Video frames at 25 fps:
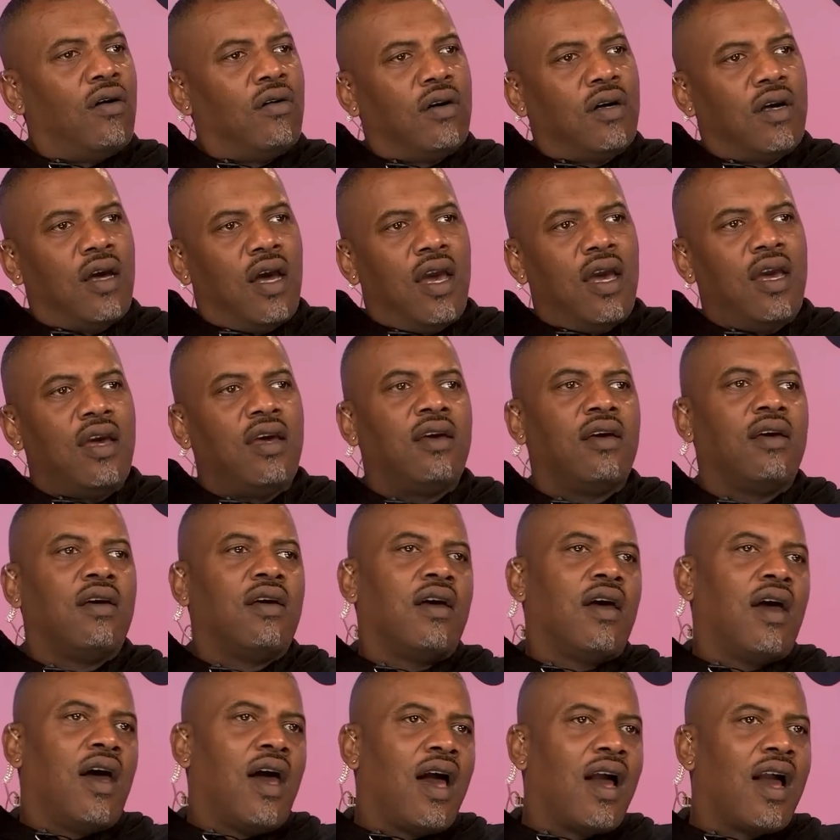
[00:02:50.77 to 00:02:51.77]
Okay.
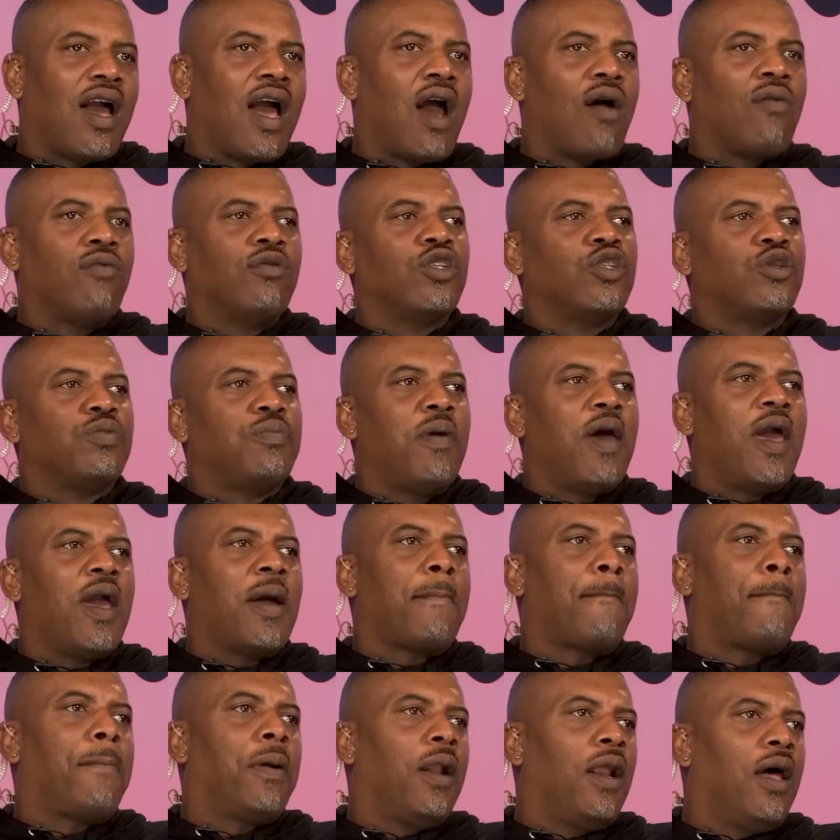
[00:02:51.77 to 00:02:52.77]
I got
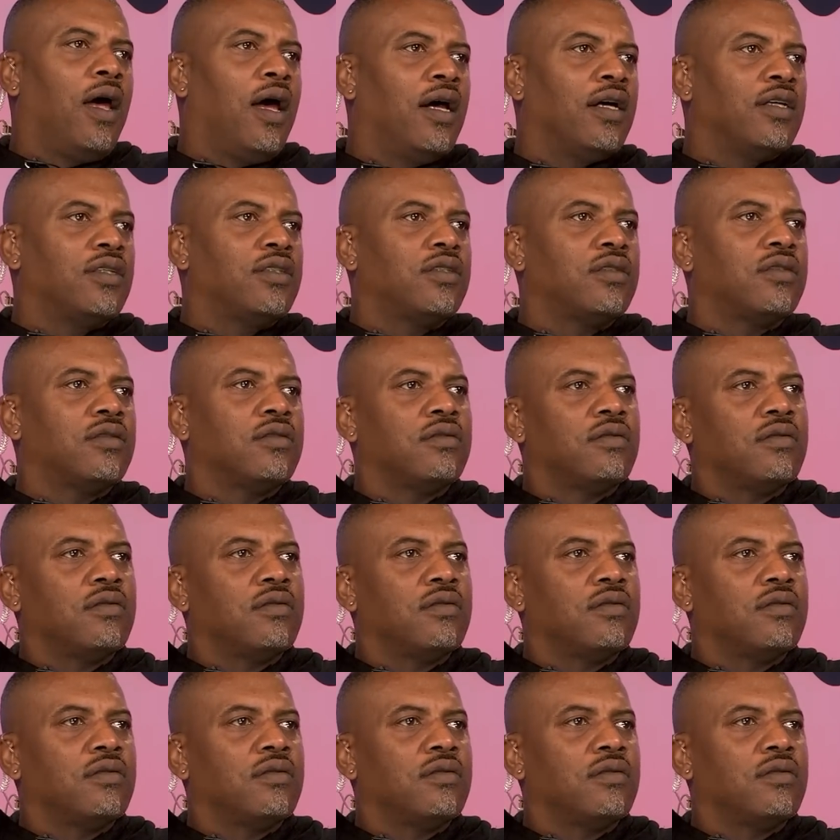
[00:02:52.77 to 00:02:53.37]
respect plus.